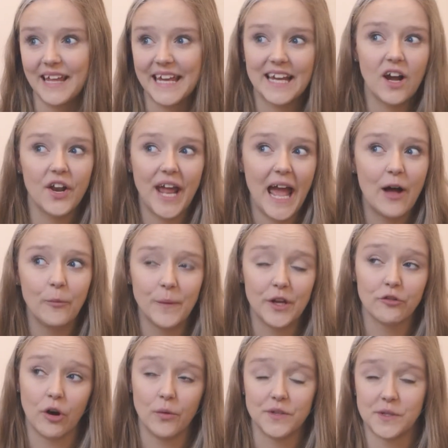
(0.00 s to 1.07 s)
it kind of helped me
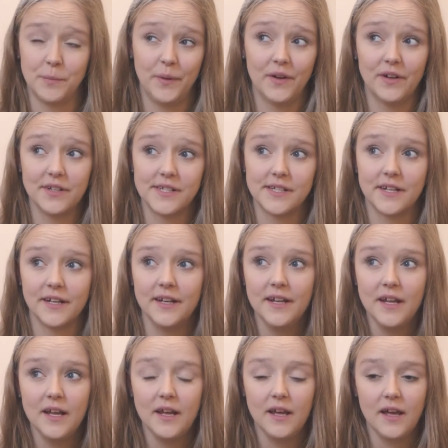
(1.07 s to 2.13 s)
grow as a person.
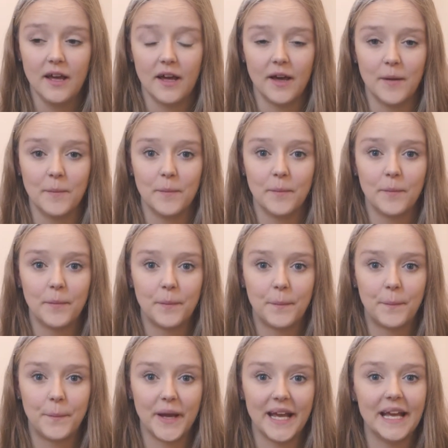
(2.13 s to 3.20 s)

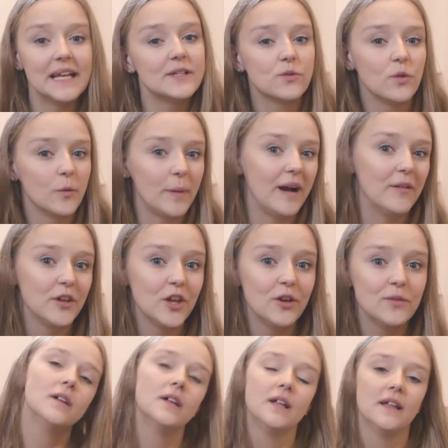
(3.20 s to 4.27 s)
But it is all about
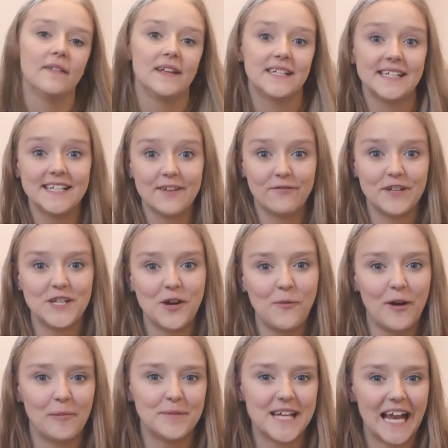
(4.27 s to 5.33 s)
you. This isn't a video
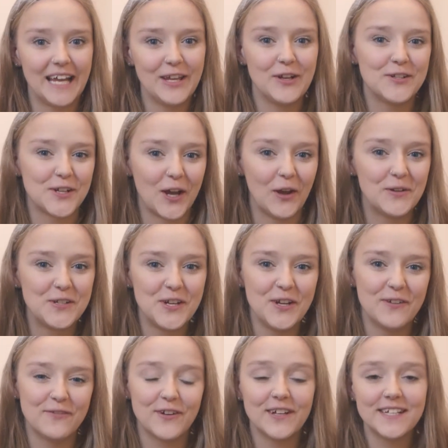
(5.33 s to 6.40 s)
where I'm telling you to go to
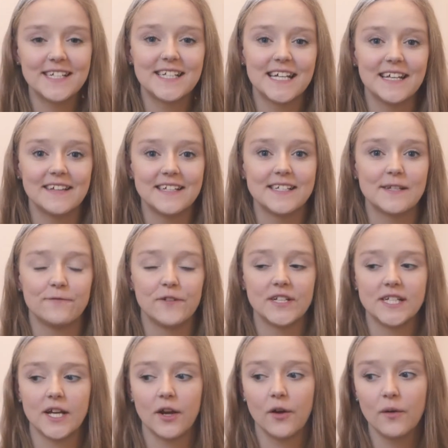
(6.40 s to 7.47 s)
university. This is a
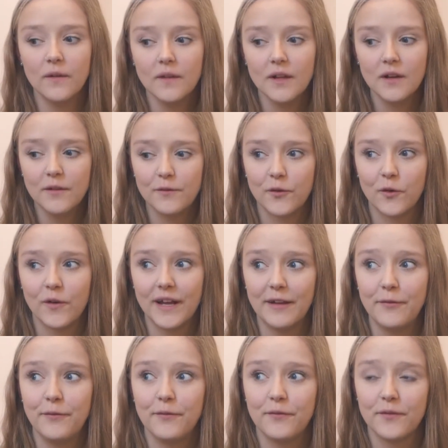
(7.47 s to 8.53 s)
video for
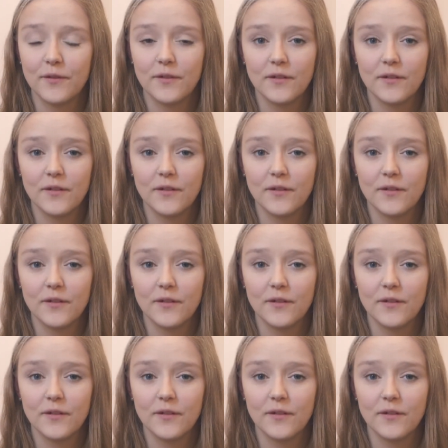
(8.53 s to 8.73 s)
if